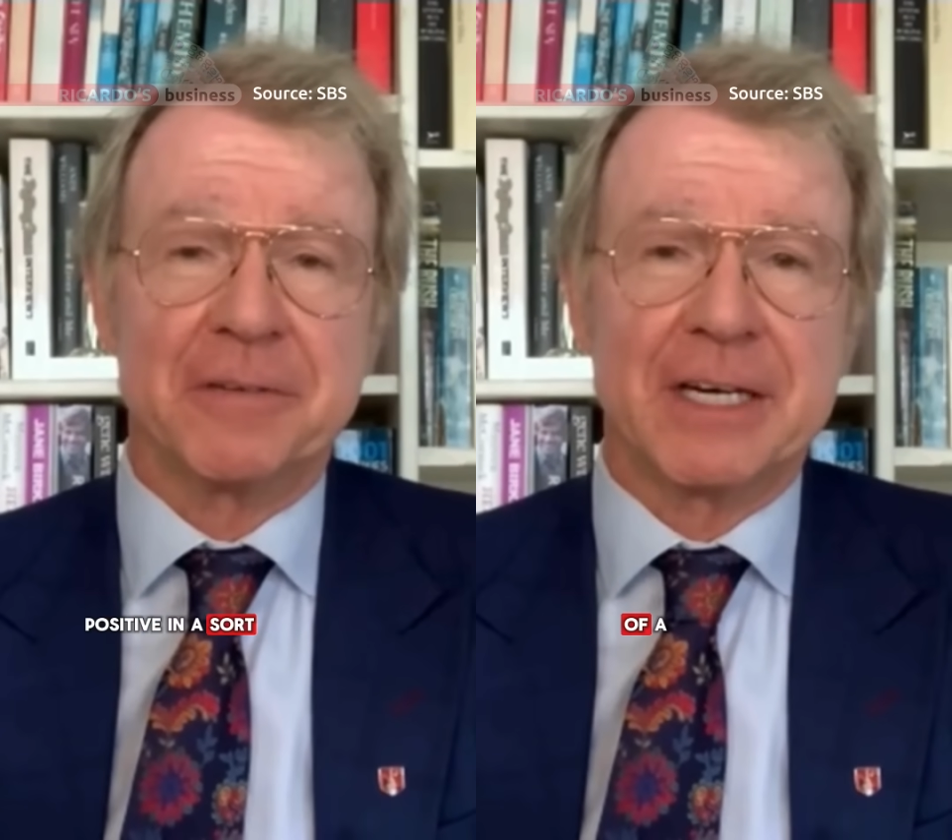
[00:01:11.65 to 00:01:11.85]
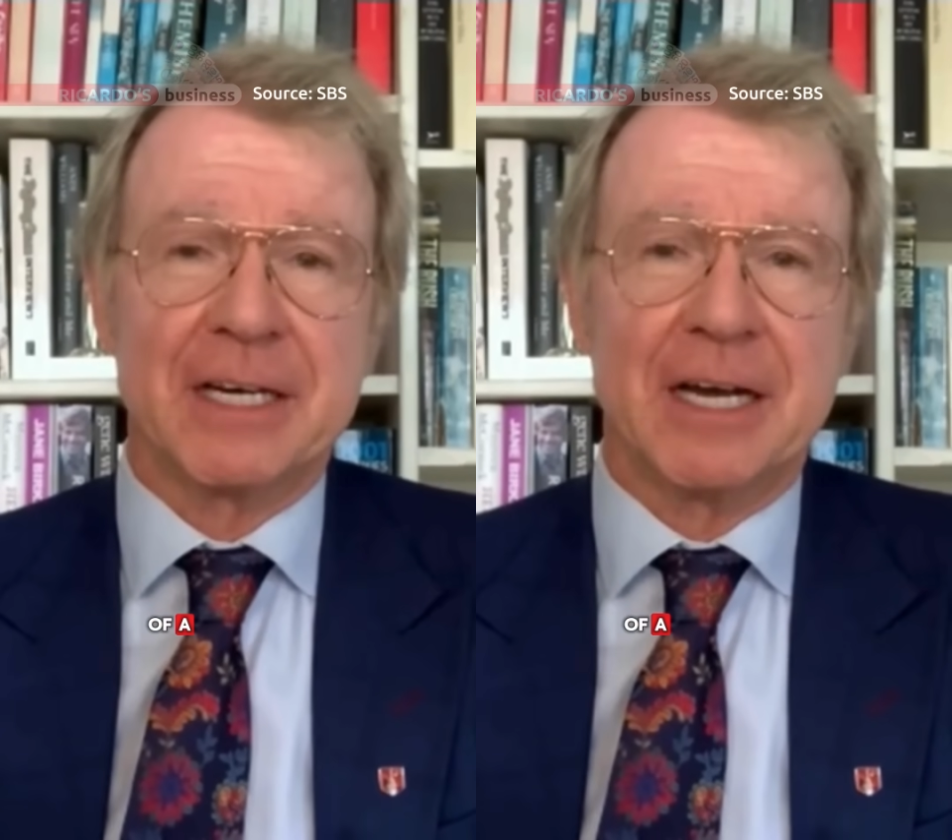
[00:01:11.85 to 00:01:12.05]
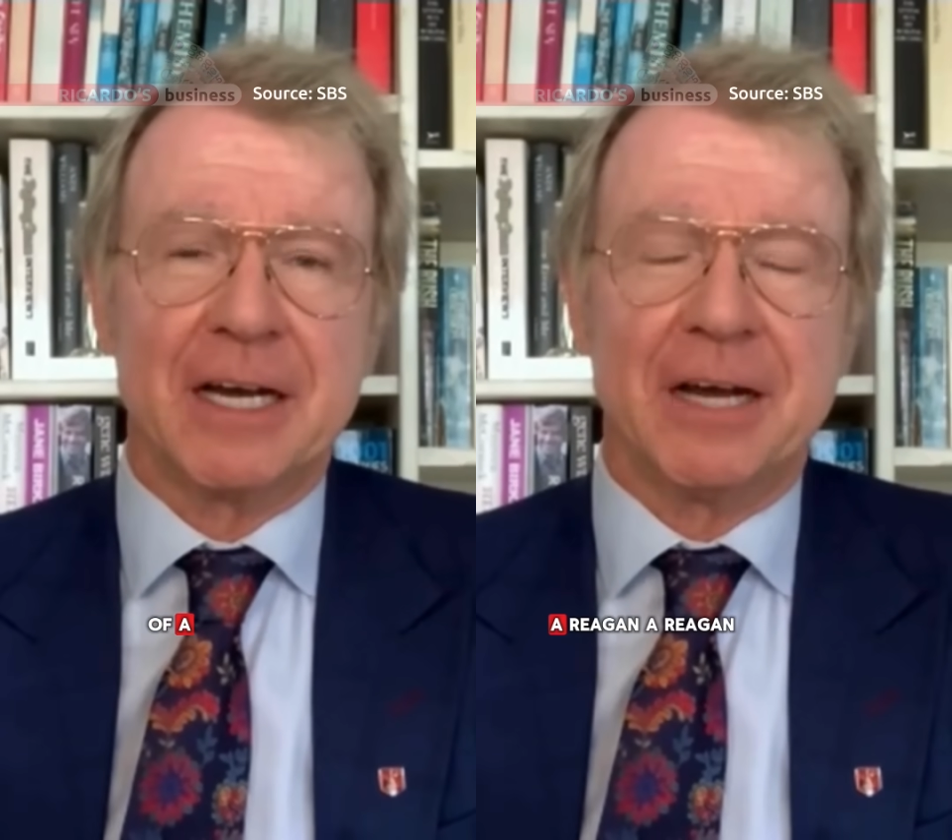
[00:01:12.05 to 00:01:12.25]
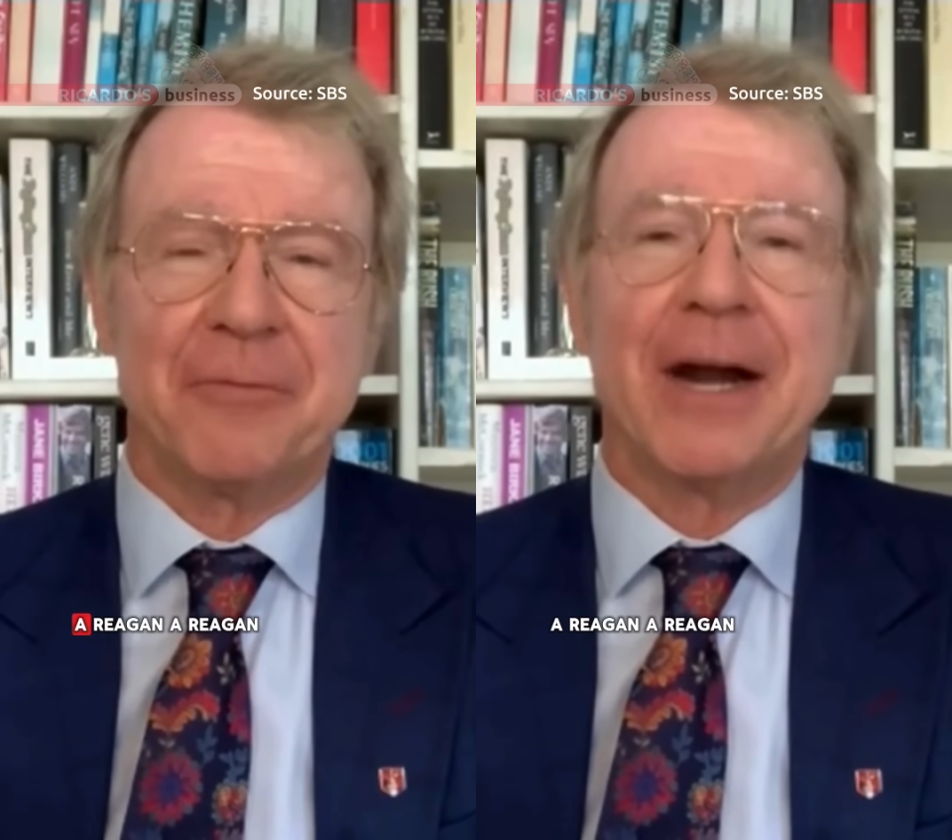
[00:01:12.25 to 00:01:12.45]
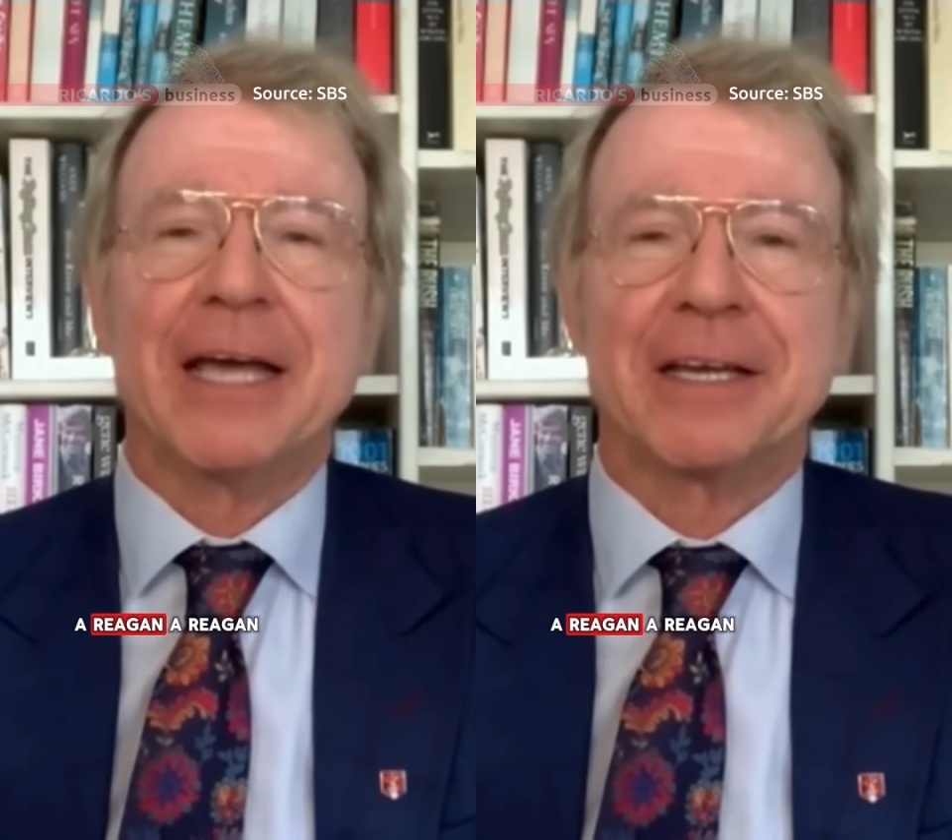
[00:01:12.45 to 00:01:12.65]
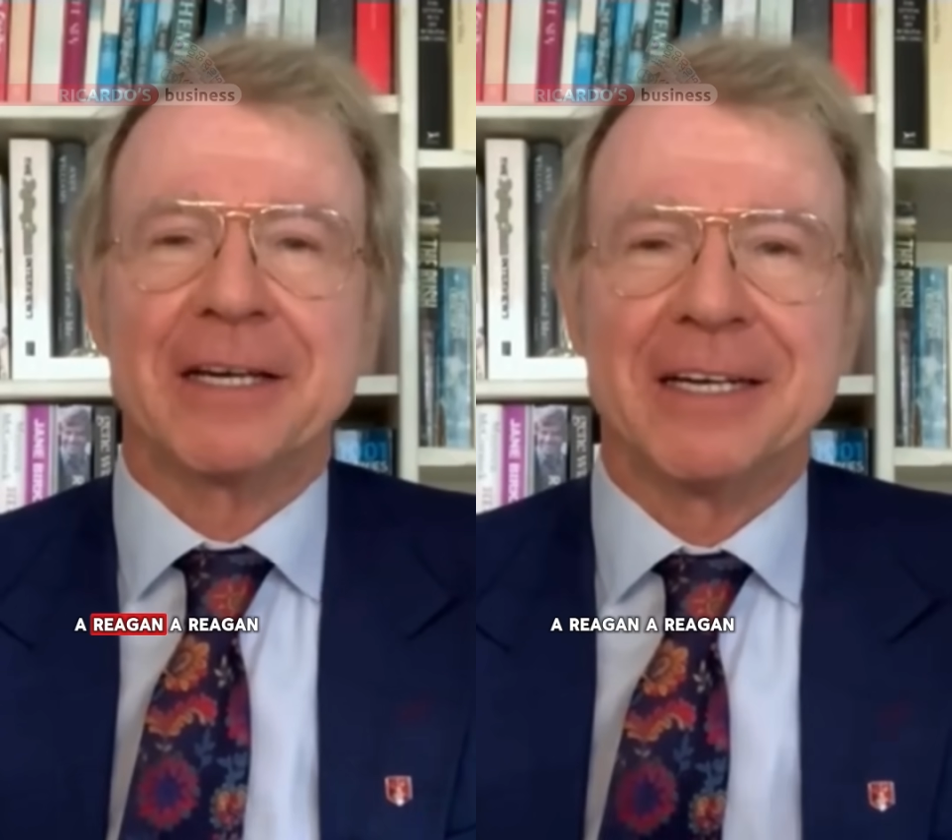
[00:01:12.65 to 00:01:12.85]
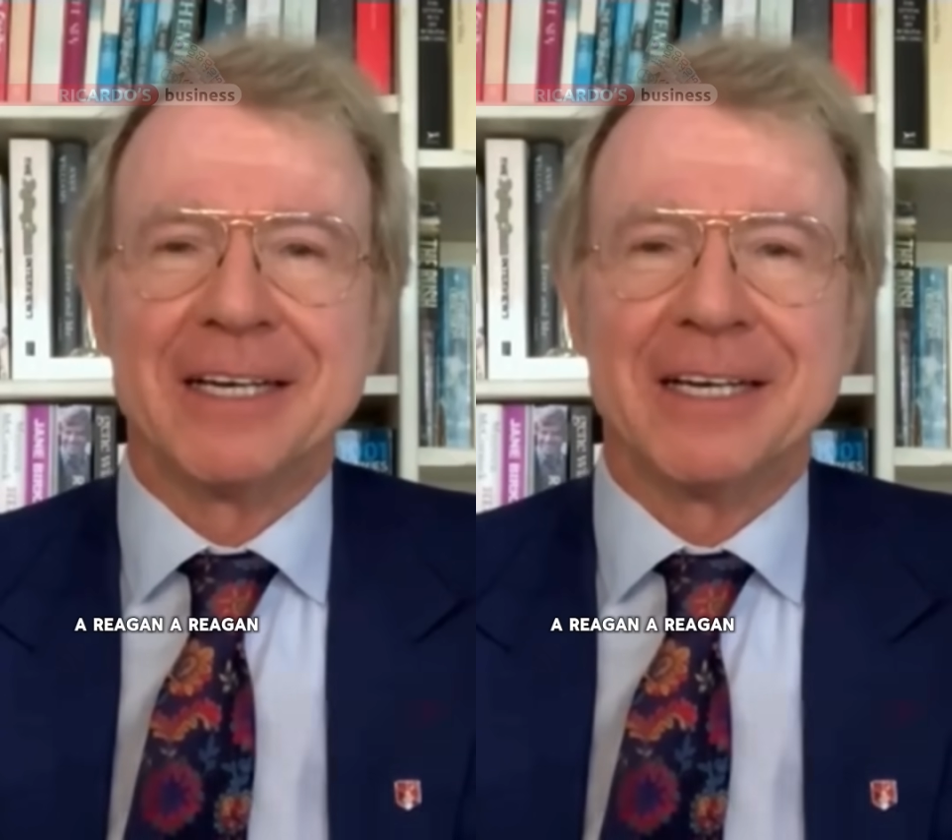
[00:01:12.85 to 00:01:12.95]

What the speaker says: of a Reagan